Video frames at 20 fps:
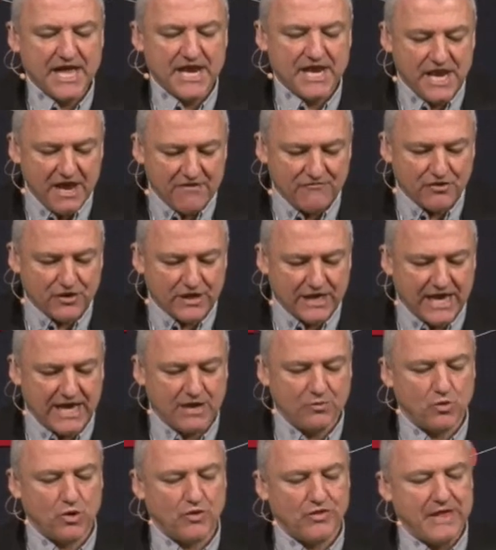Never
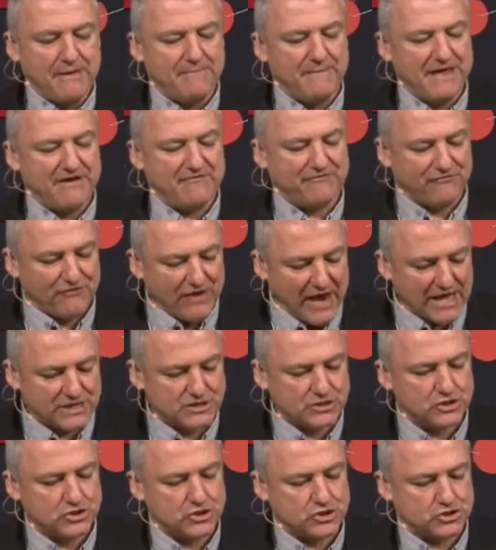again will there be a
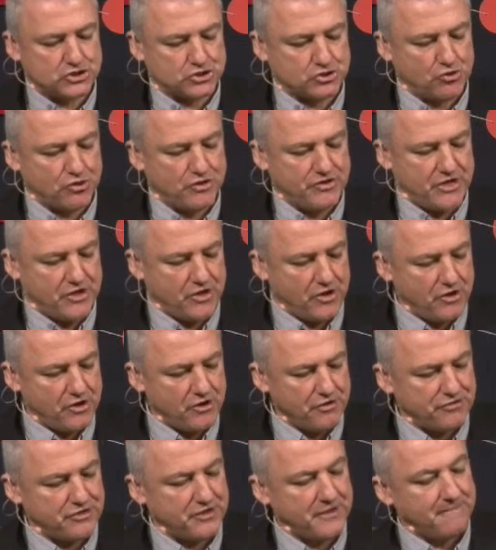flood to destroy the
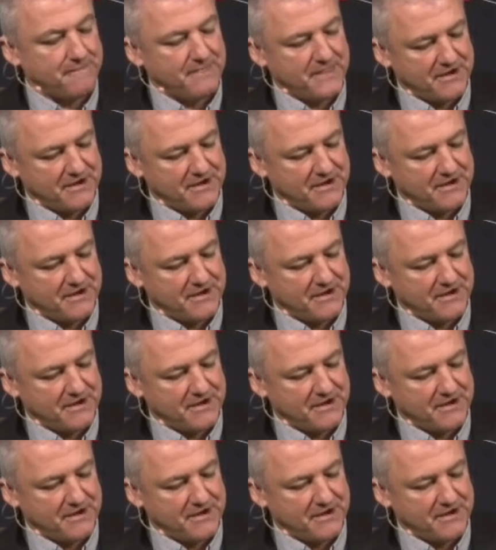earth.